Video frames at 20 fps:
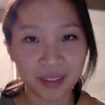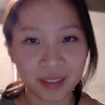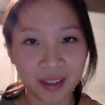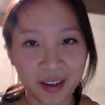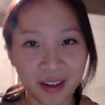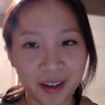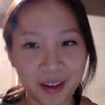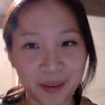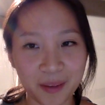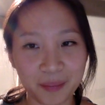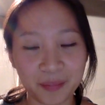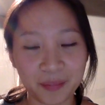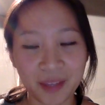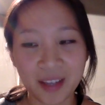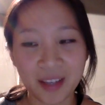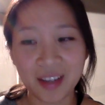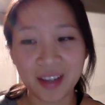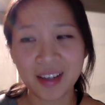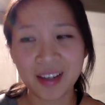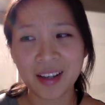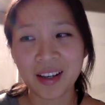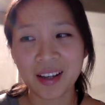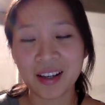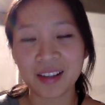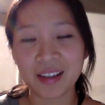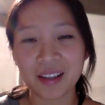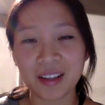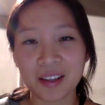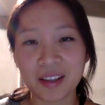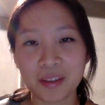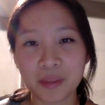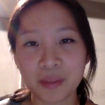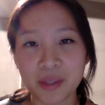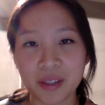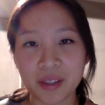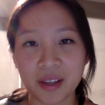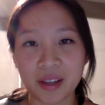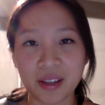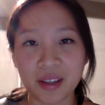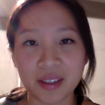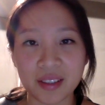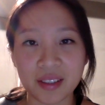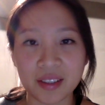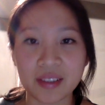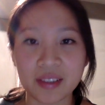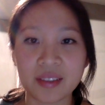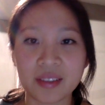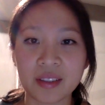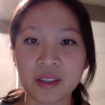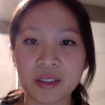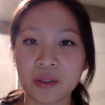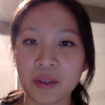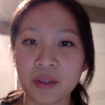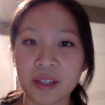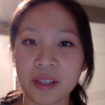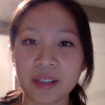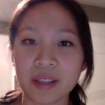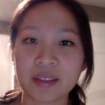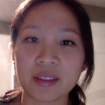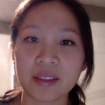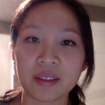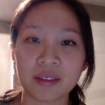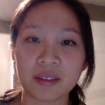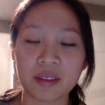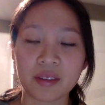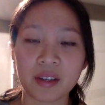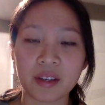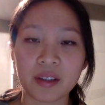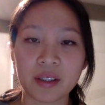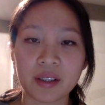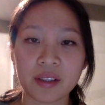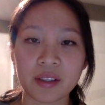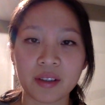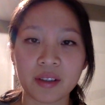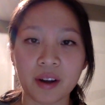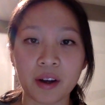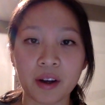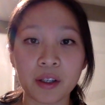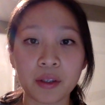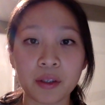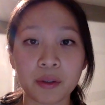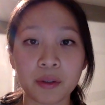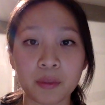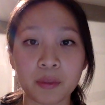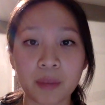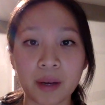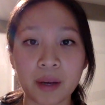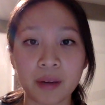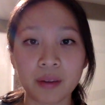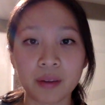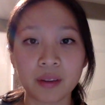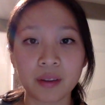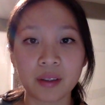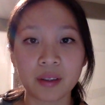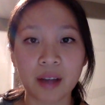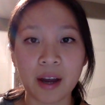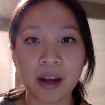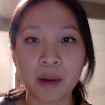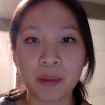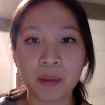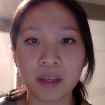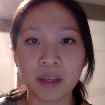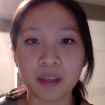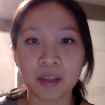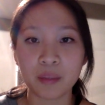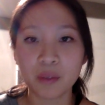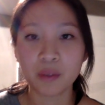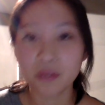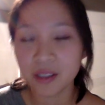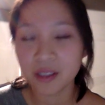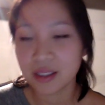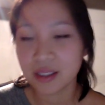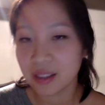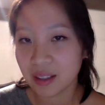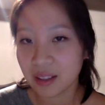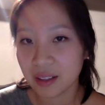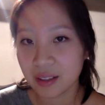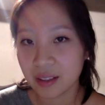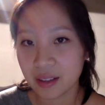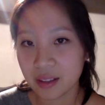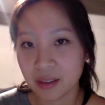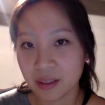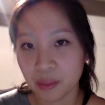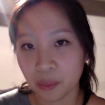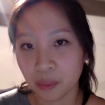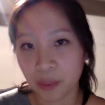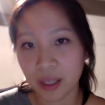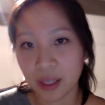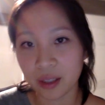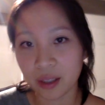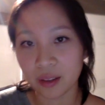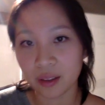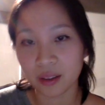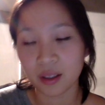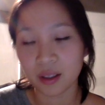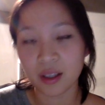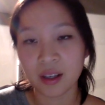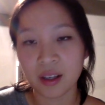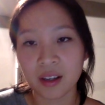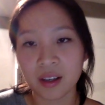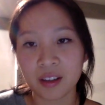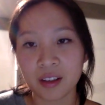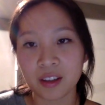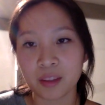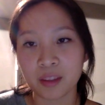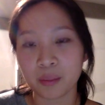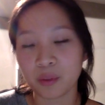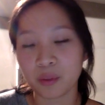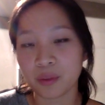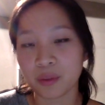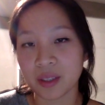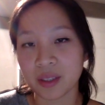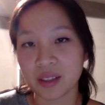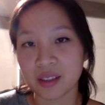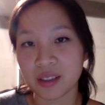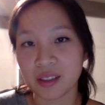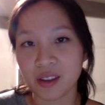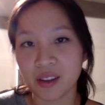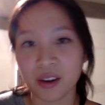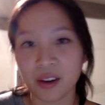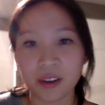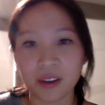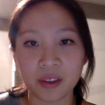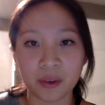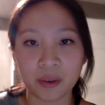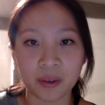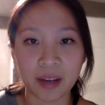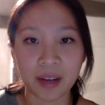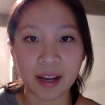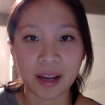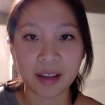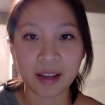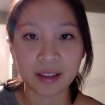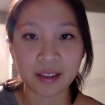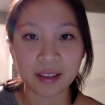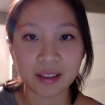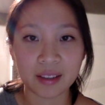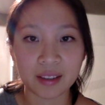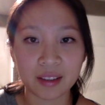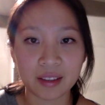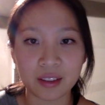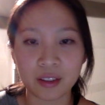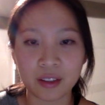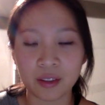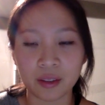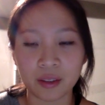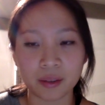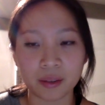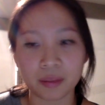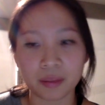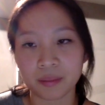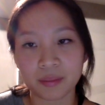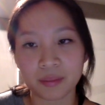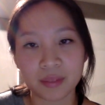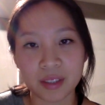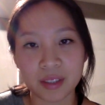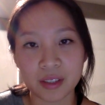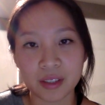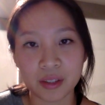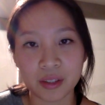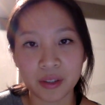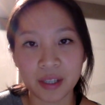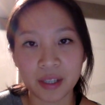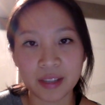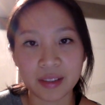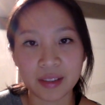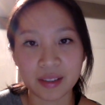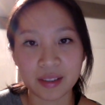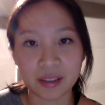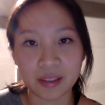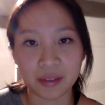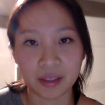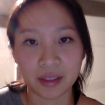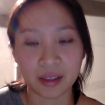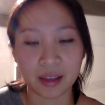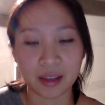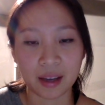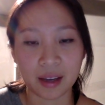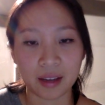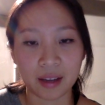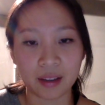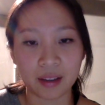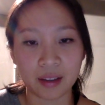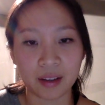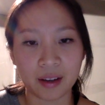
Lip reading: Um, a lot of musicologists, historians, and theorists argue about how many movements it is, when the movements start or end, just crazy stuff like that.